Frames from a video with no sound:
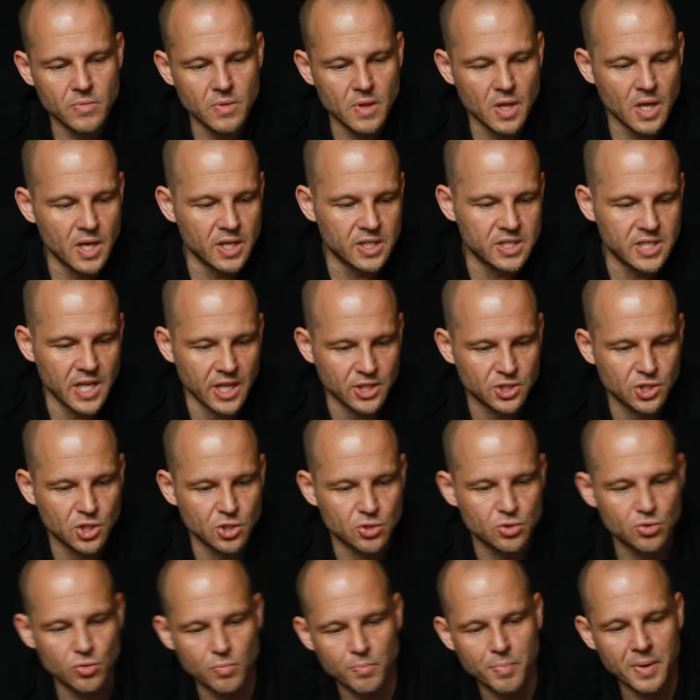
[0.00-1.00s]
attach it
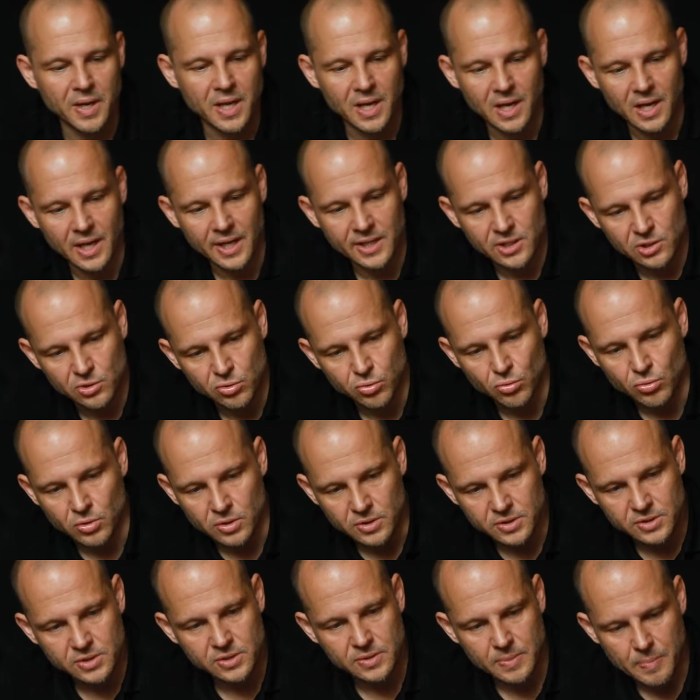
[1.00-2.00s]
to bigger light
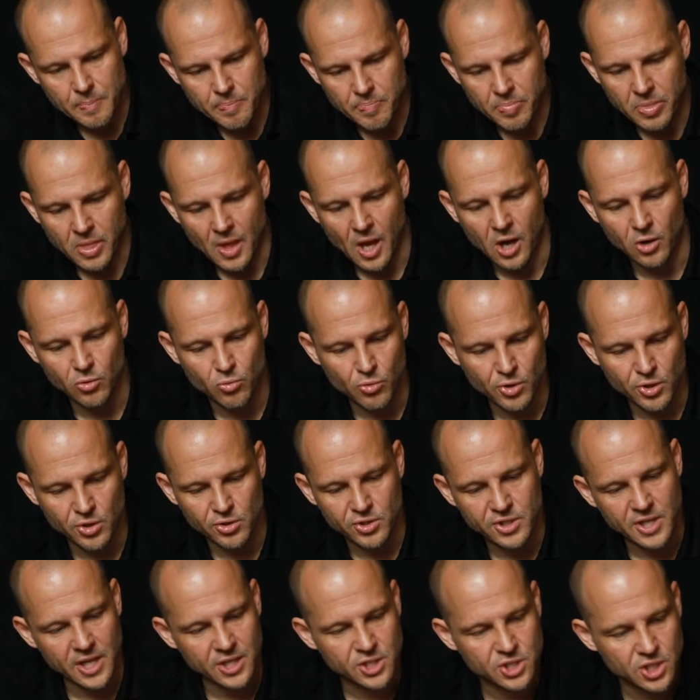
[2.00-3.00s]
tools. How do we
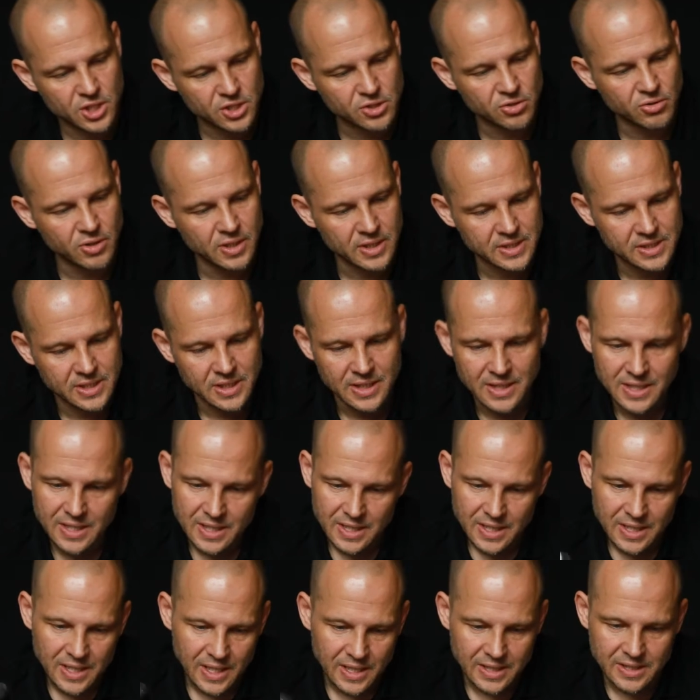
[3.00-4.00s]
attach it to it?
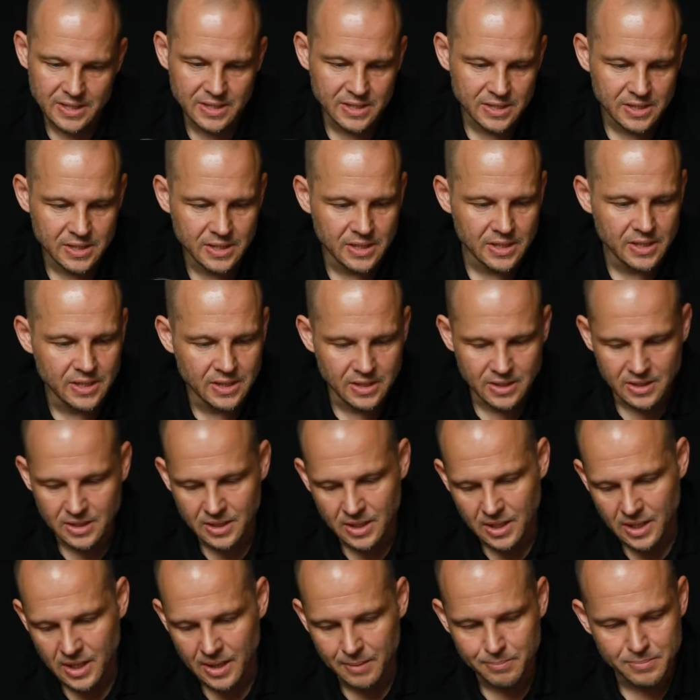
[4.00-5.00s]
And the
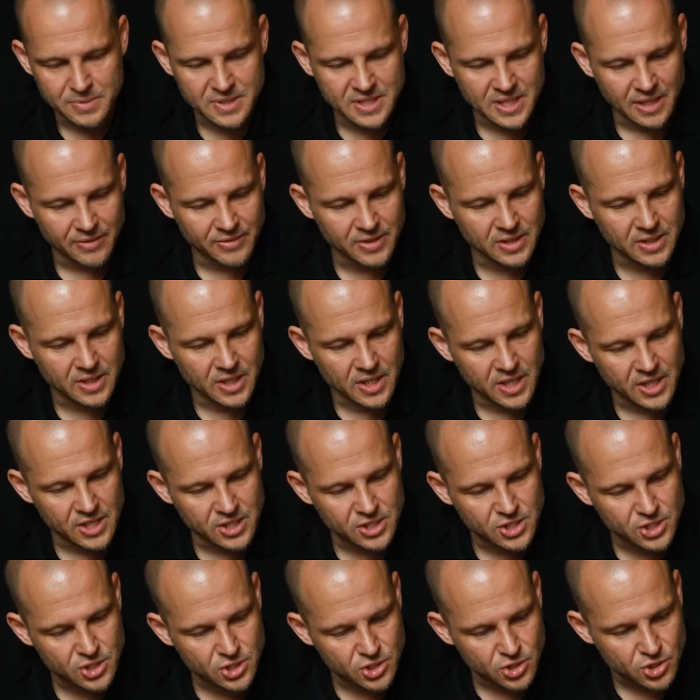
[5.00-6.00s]
M7
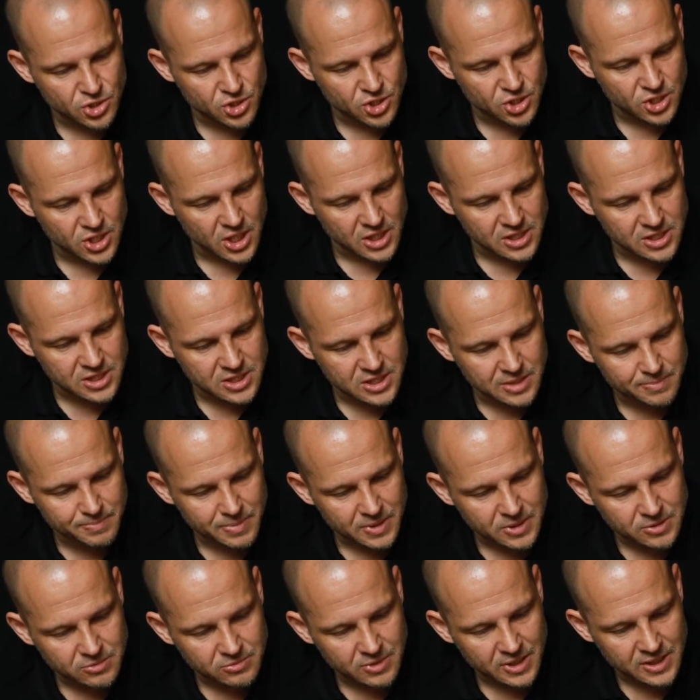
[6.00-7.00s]
is just
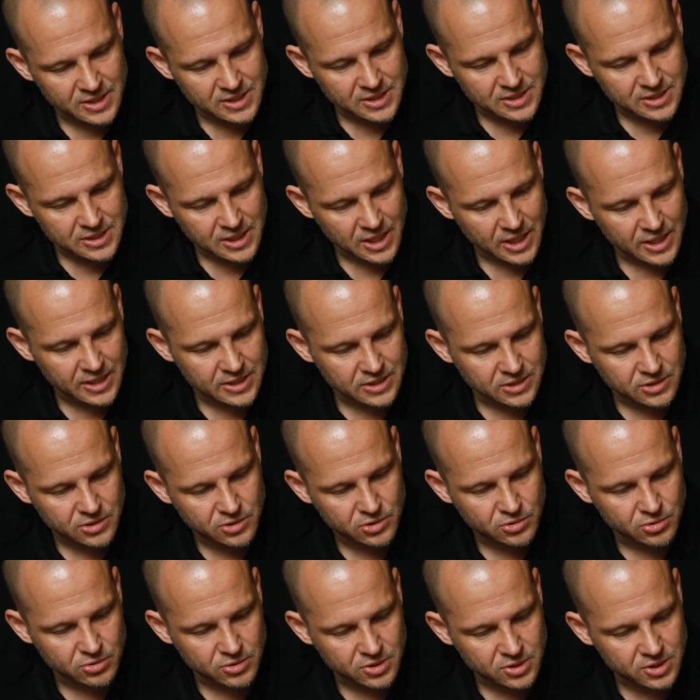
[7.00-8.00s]
about right size
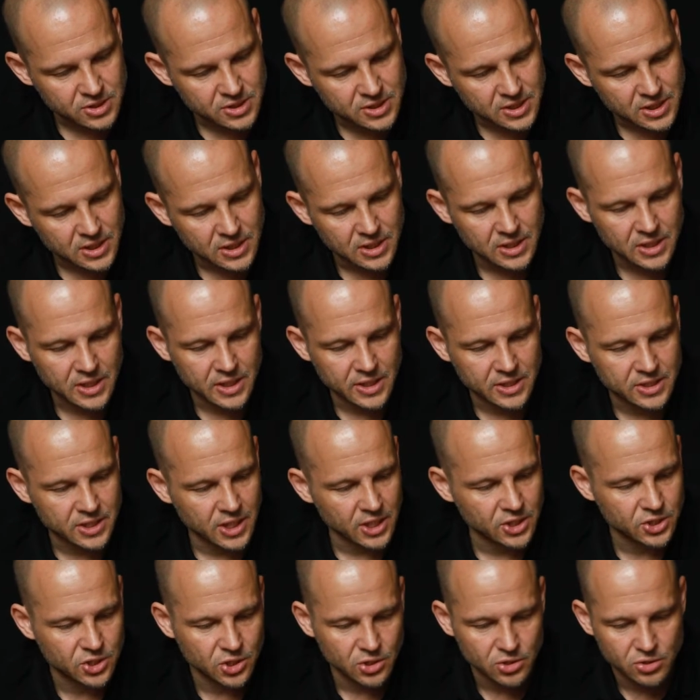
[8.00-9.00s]
to still
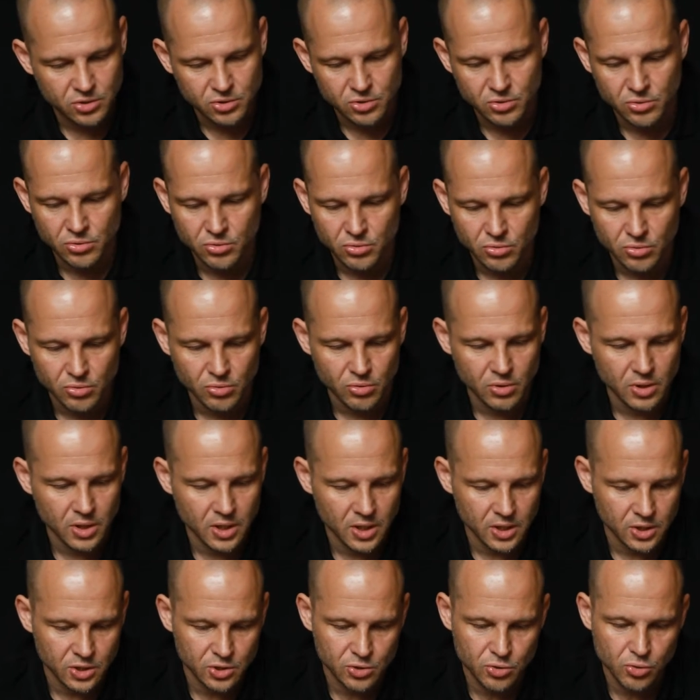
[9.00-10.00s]
attach it to
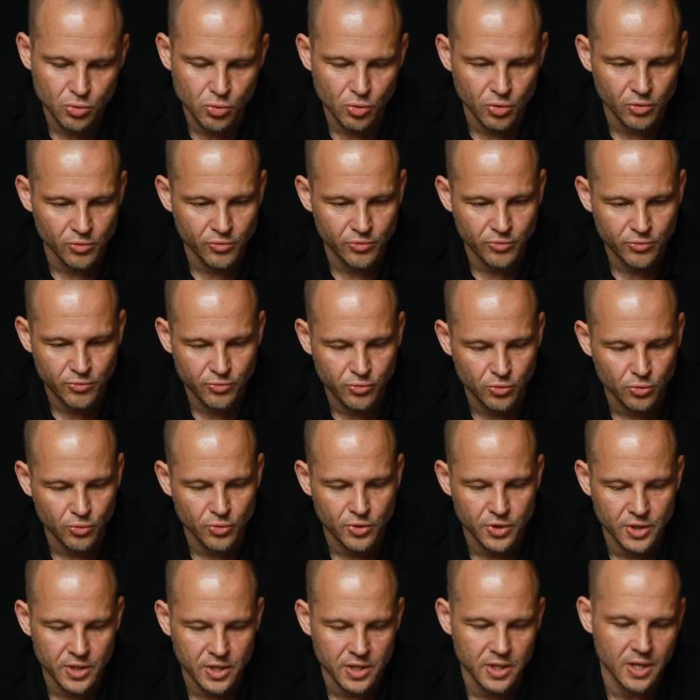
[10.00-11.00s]
a tool through
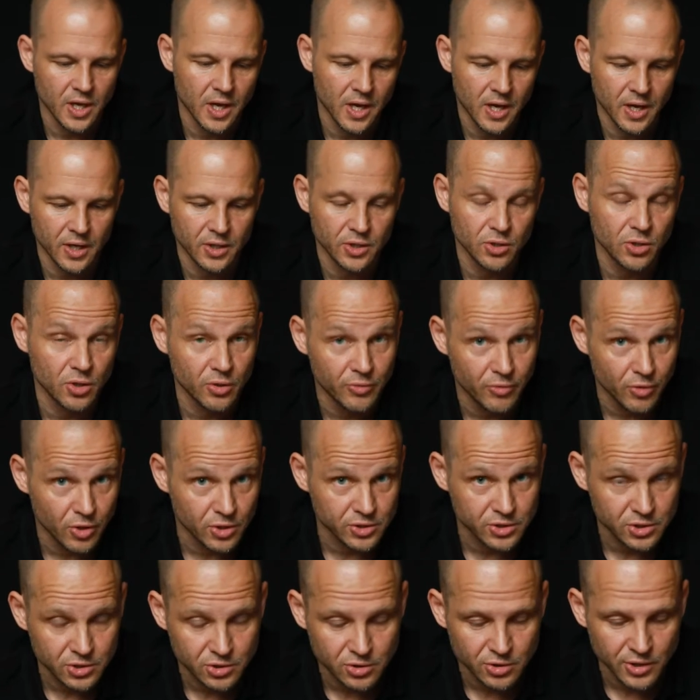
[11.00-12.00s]
the
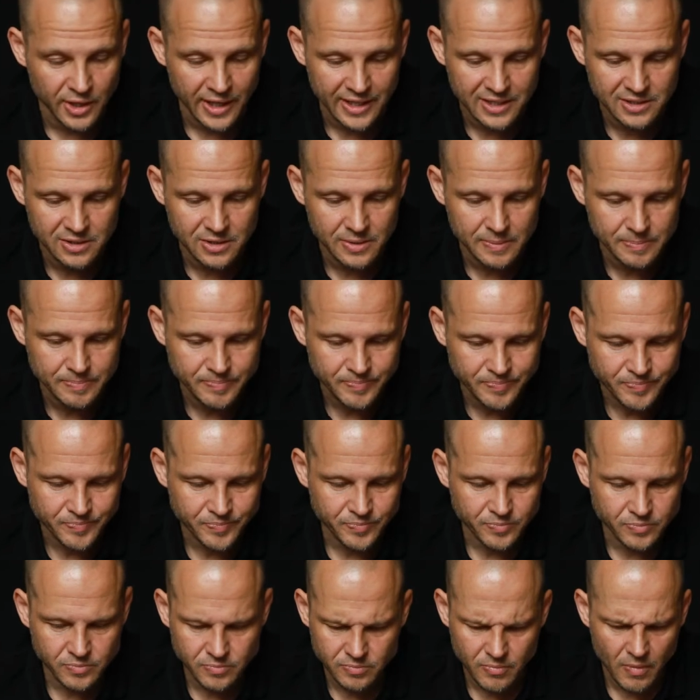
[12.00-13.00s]
universal connector.
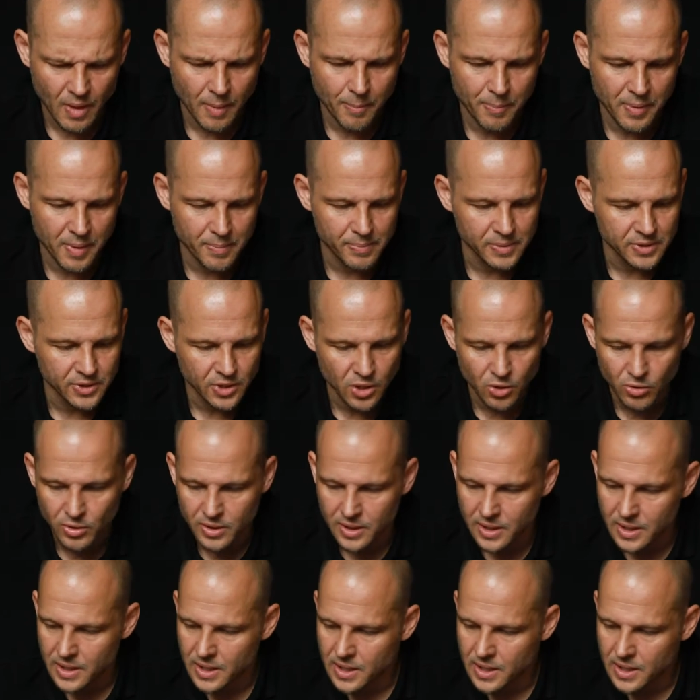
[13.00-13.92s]
People know it,